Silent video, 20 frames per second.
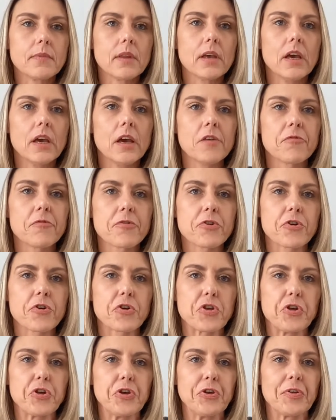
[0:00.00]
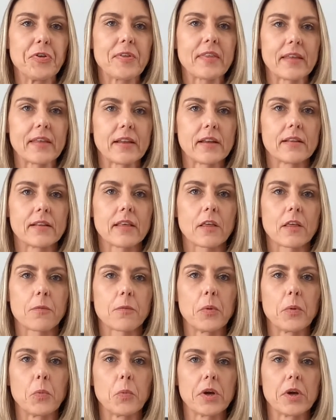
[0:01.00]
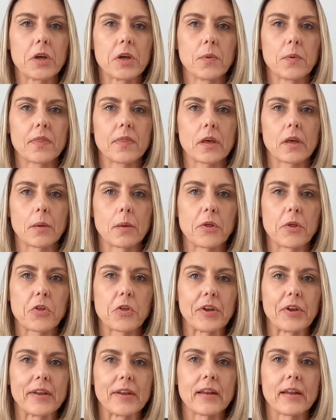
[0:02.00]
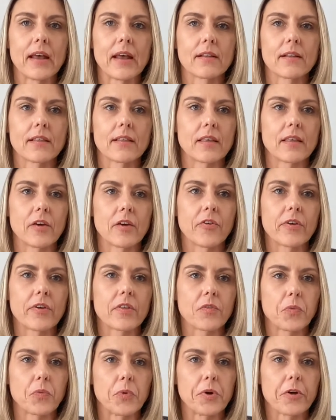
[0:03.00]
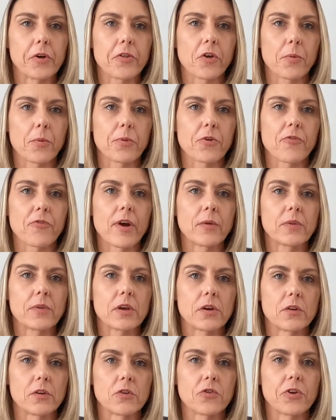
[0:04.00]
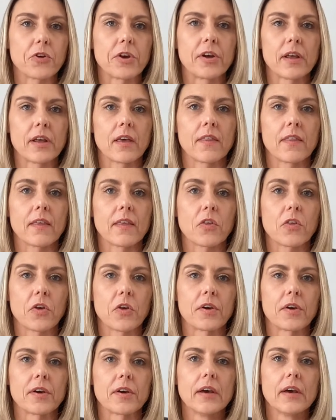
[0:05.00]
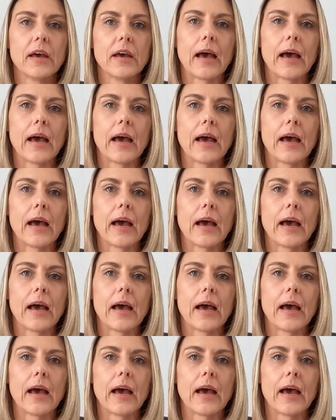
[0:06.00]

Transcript: Infrastructure New Zealand has been working with the Commission and held a series of workshops around the country earlier this year,